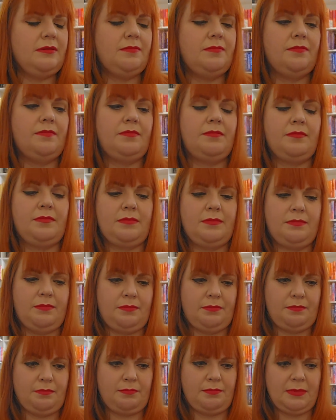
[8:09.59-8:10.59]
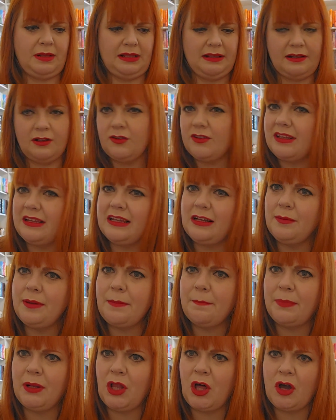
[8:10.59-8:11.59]
It looks a little
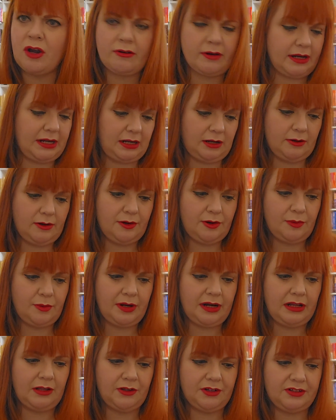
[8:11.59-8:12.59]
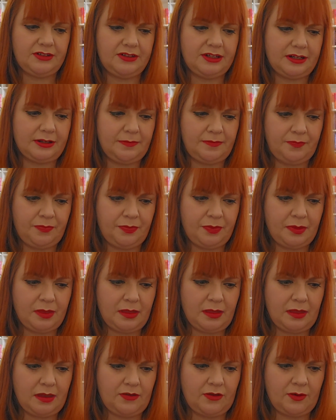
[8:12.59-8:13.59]
bit blurry when I look at it.
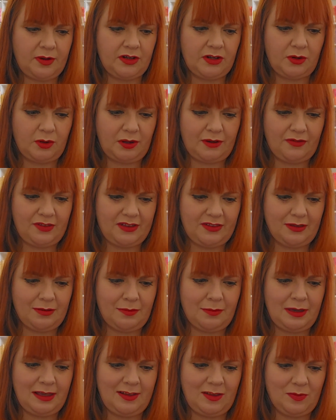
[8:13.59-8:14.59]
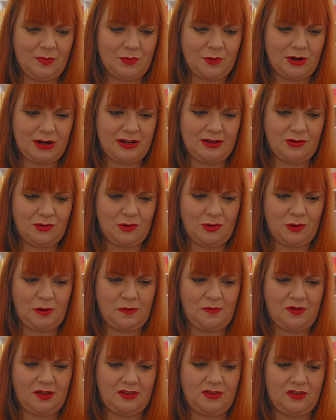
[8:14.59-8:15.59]
So I don't know if that's a misprint or
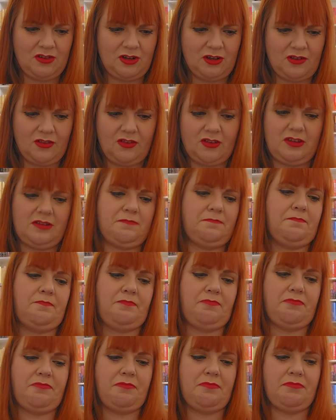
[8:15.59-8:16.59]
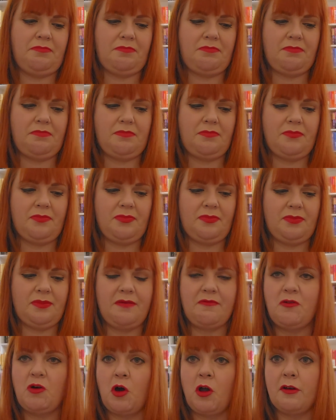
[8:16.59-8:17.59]
if it's just
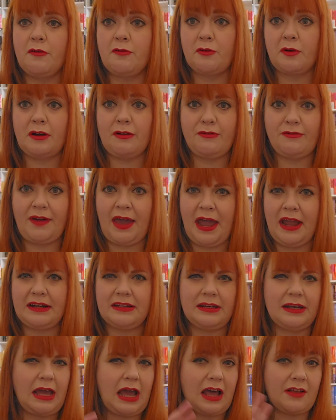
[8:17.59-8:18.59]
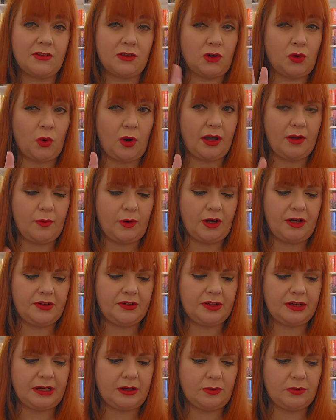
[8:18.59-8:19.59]
they've gone for an effect and it hasn't quite
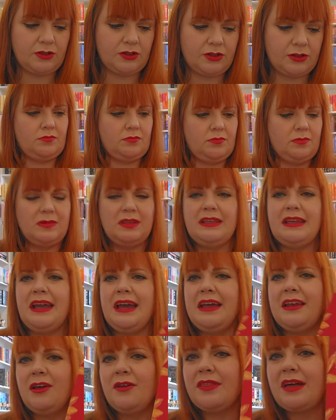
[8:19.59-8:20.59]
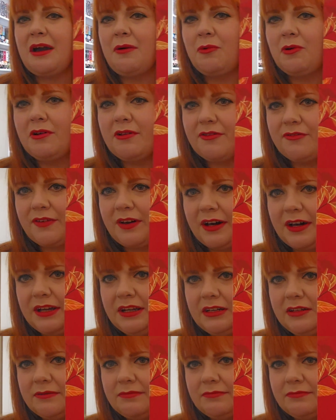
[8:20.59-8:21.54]
worked out. Yeah, no, that one's fine.